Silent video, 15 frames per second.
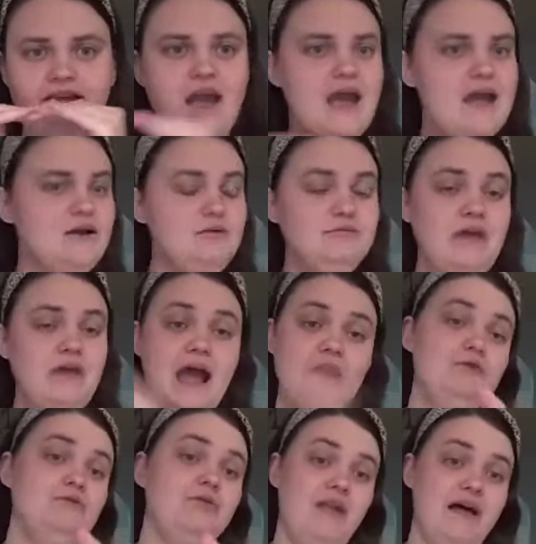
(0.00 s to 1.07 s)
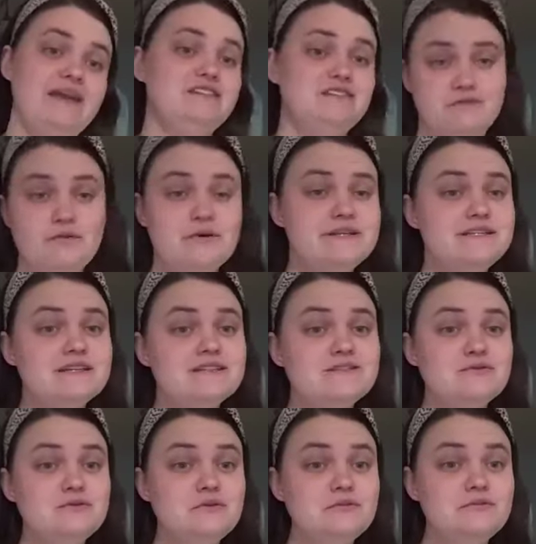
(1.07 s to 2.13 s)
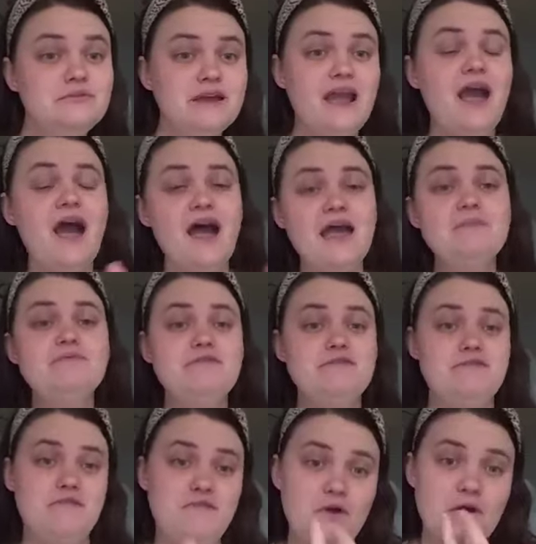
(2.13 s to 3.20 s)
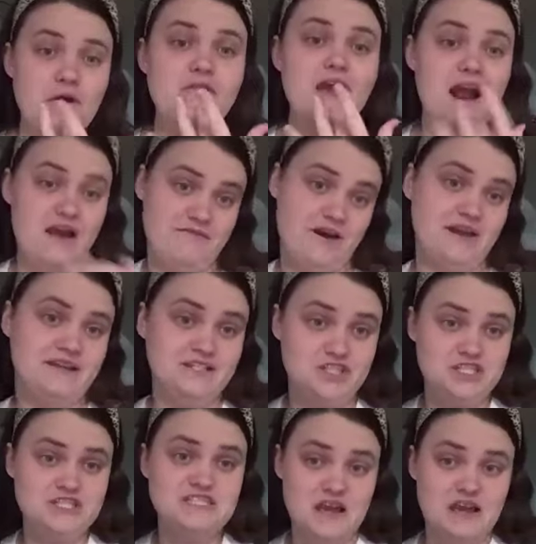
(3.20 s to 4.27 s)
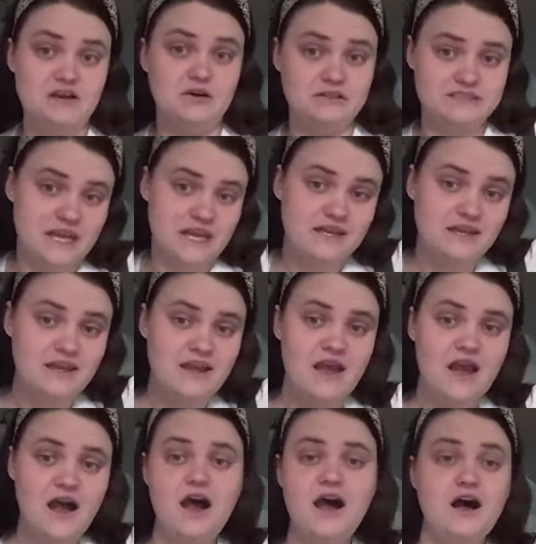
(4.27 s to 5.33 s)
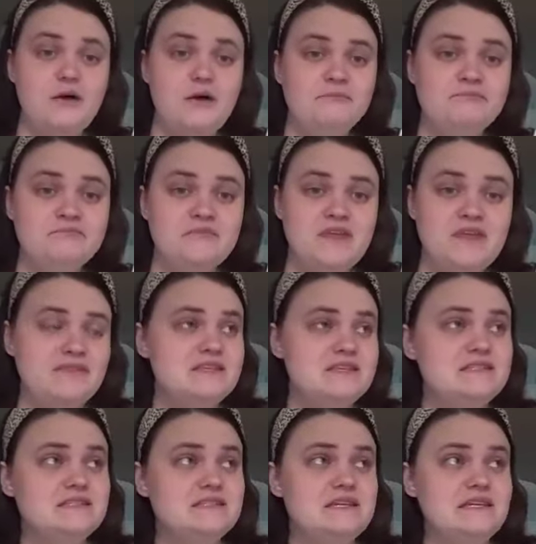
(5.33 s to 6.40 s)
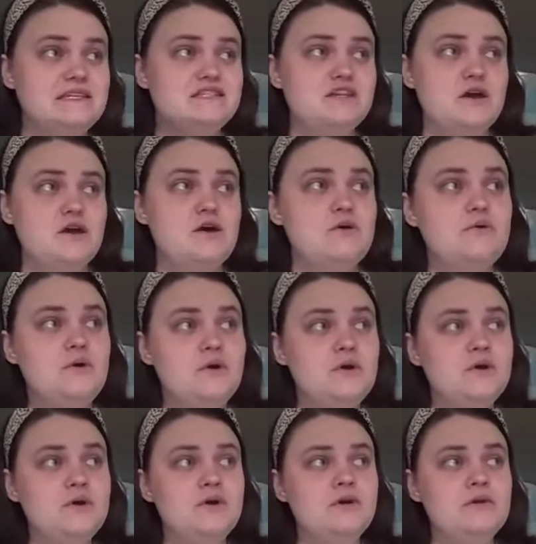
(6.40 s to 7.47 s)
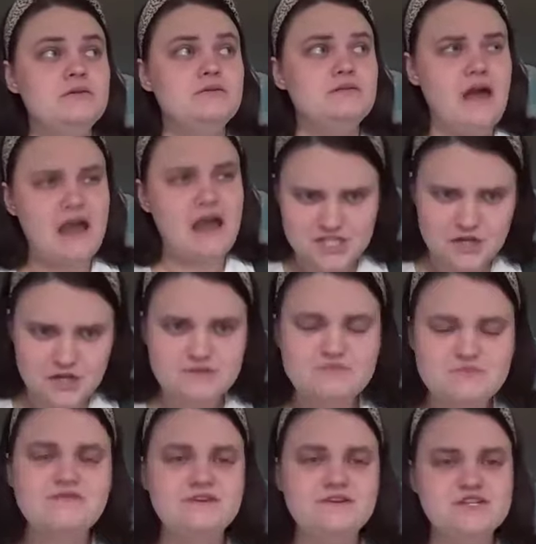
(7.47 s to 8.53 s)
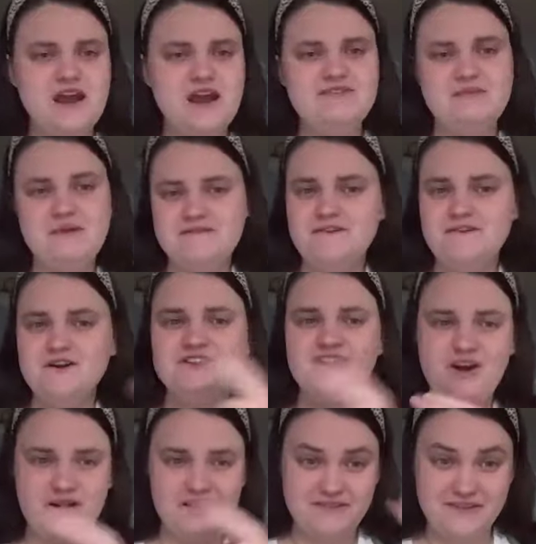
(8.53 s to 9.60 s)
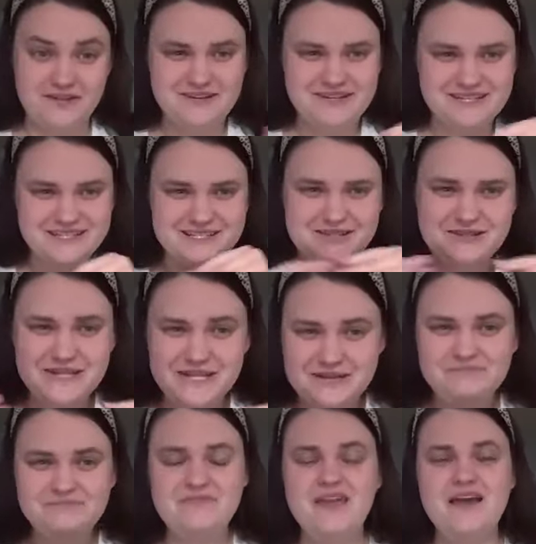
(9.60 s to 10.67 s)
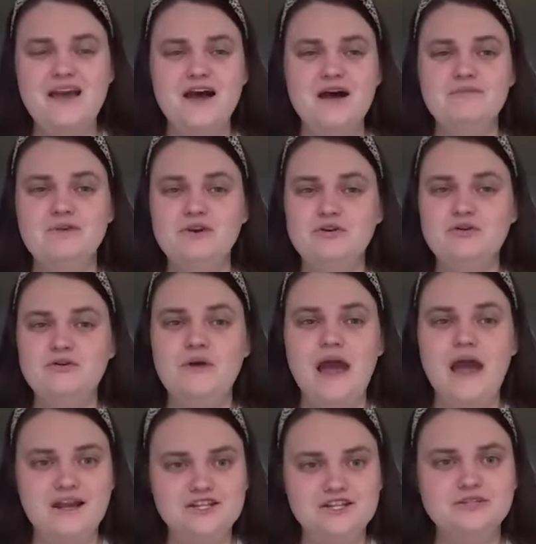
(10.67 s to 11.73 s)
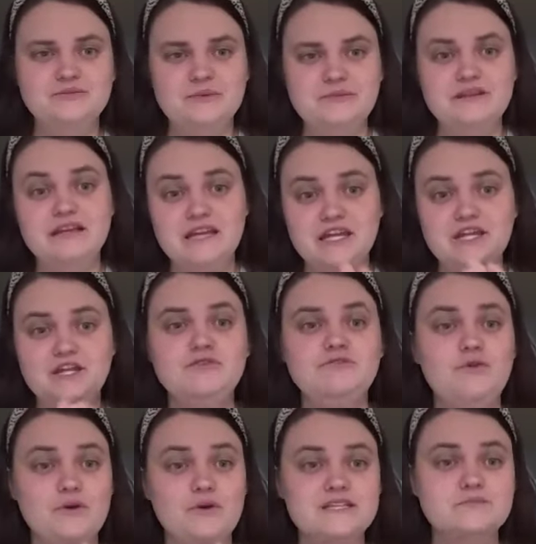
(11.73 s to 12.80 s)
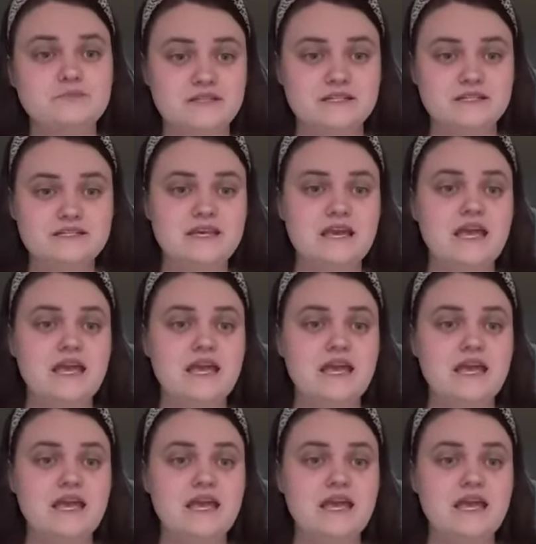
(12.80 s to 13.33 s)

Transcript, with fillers: Like I don't I don't like to voice at school. Like I prefer that if I can just sign all day. Um this and so last year was my first year having my first hard of hearing student um who actually would be like can you voice please?